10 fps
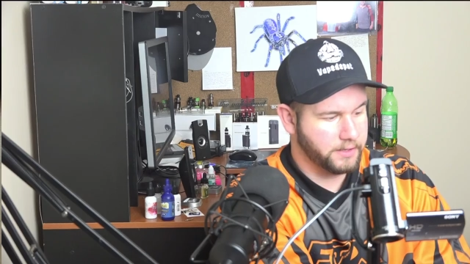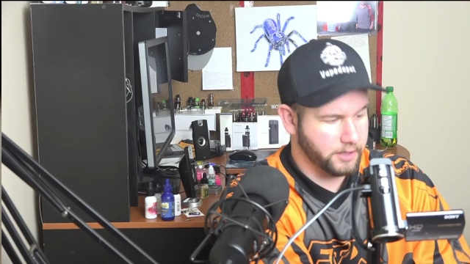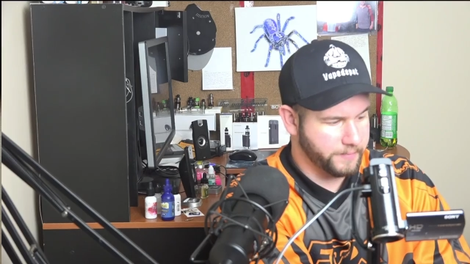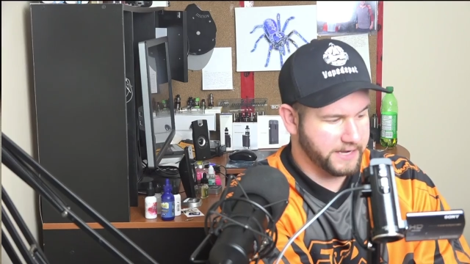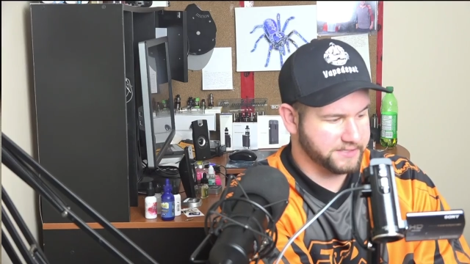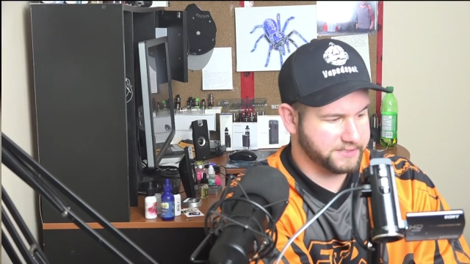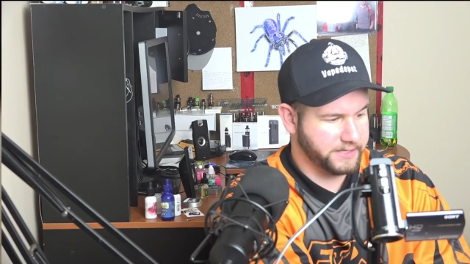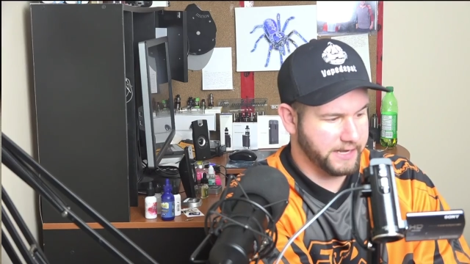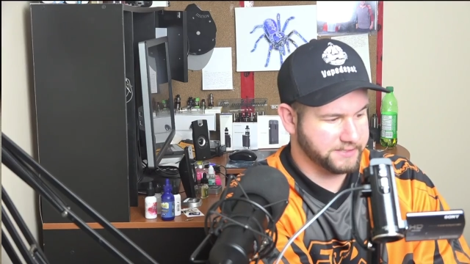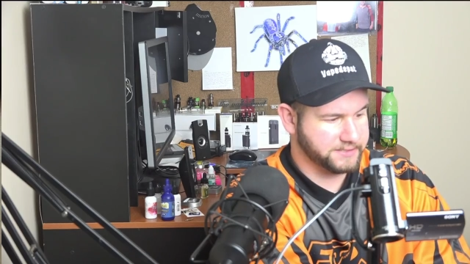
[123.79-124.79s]
GearBest.
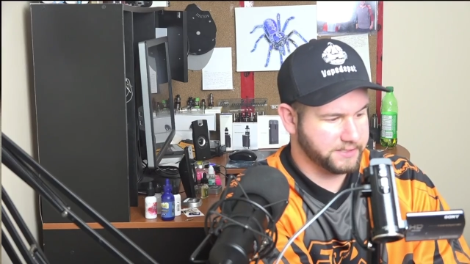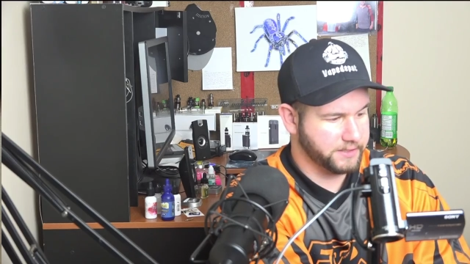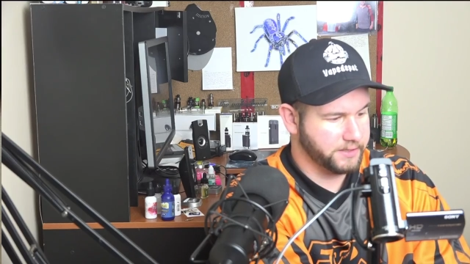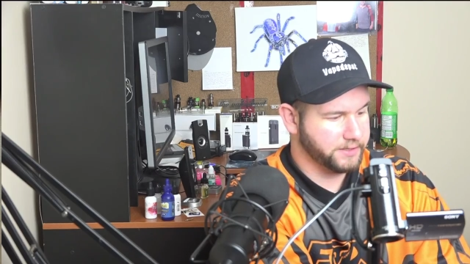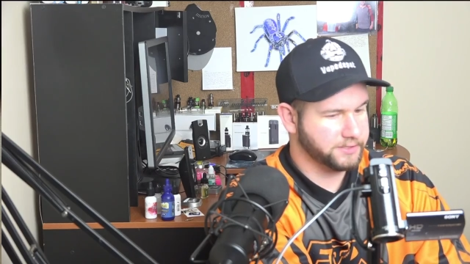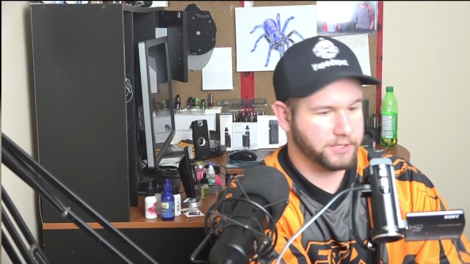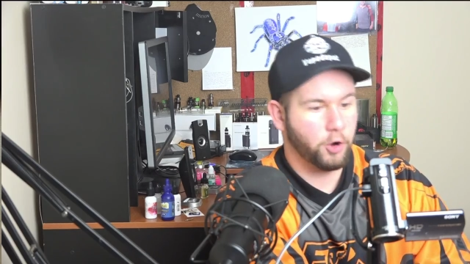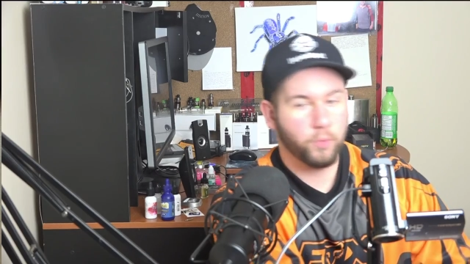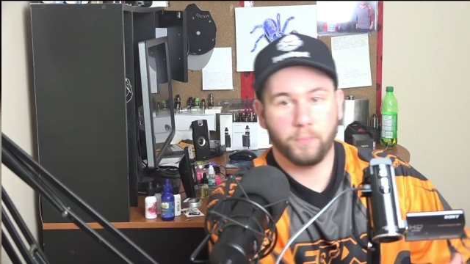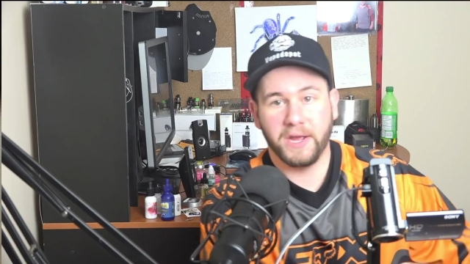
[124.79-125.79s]
Yes.
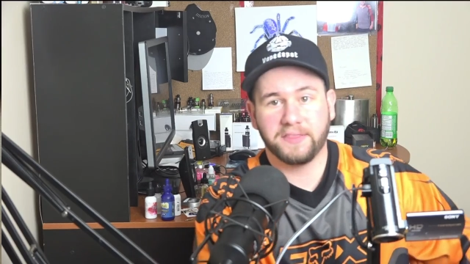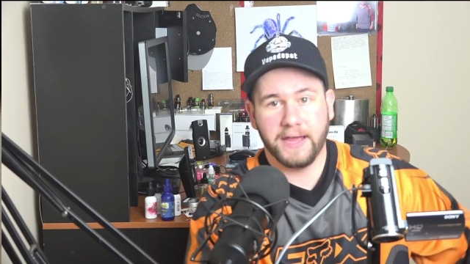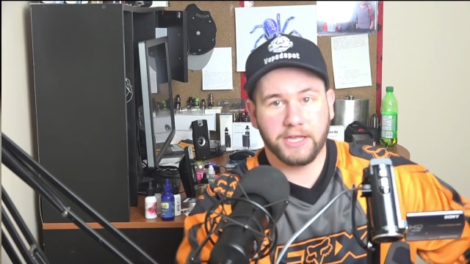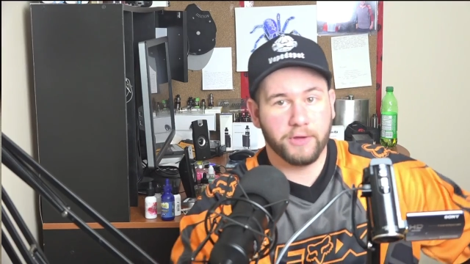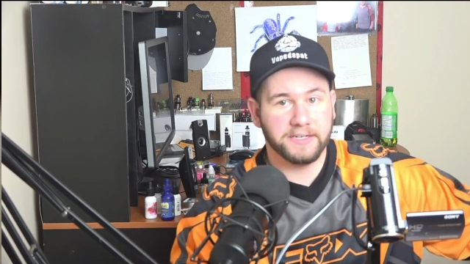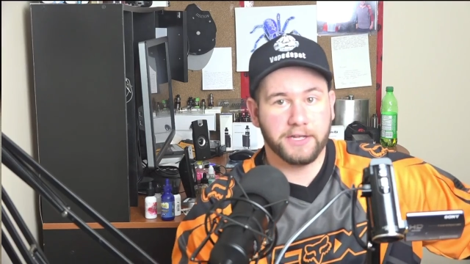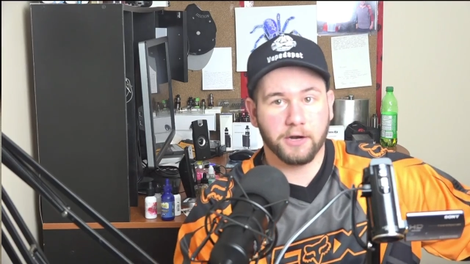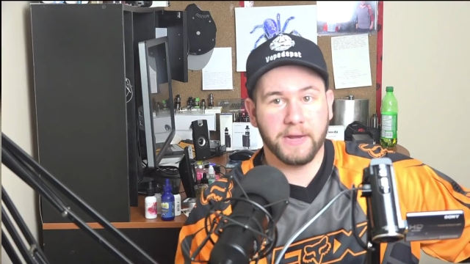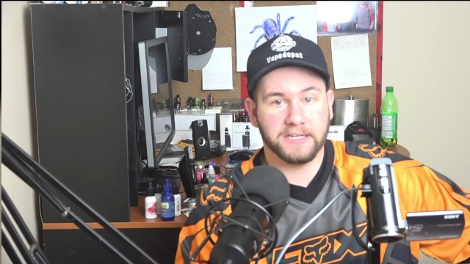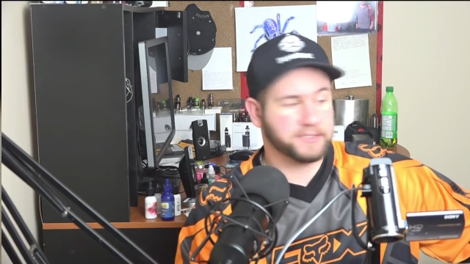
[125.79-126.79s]
So, big thank you again to
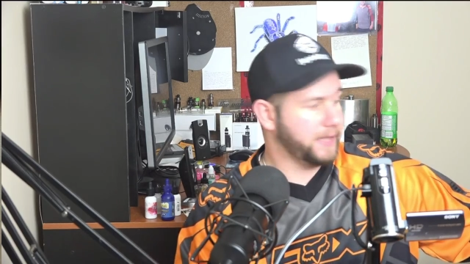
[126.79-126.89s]
GearBest.